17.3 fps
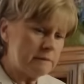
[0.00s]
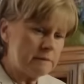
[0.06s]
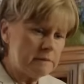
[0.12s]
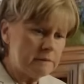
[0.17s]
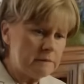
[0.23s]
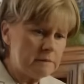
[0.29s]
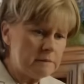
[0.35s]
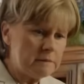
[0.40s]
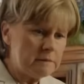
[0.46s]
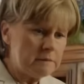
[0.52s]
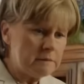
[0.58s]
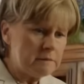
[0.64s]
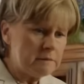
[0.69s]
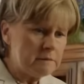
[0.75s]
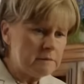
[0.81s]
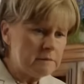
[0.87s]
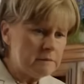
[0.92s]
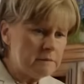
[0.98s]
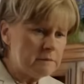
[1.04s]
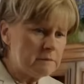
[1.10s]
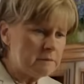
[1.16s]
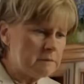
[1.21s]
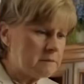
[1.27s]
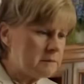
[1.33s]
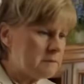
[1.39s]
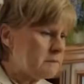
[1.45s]

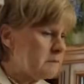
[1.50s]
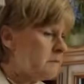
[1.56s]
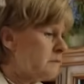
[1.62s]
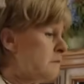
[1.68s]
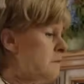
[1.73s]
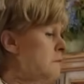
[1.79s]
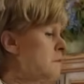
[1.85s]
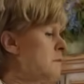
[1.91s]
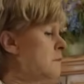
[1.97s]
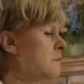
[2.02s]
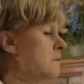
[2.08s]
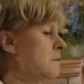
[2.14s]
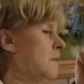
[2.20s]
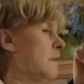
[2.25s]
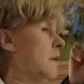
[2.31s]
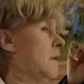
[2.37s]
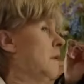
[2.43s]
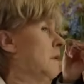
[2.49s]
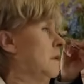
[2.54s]
[no speech]